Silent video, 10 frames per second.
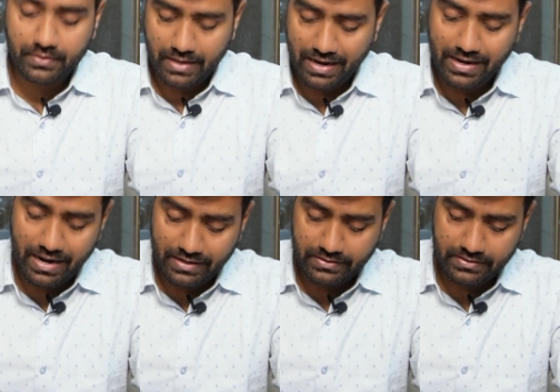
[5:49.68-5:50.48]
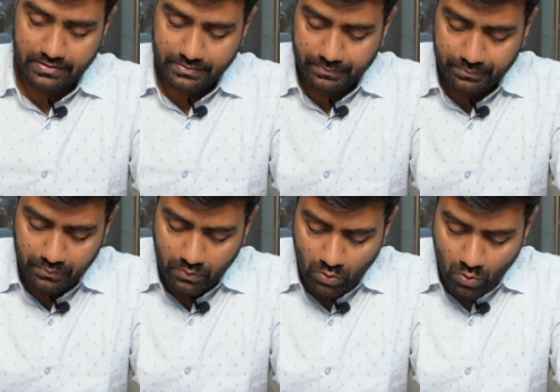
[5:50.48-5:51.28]
And that is
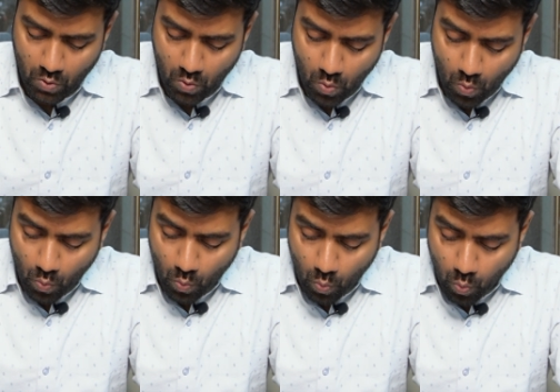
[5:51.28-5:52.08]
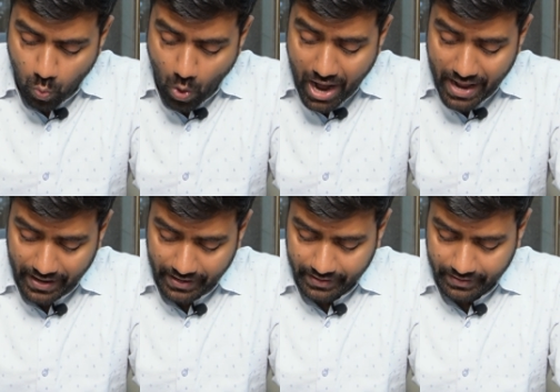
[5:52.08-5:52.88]
why.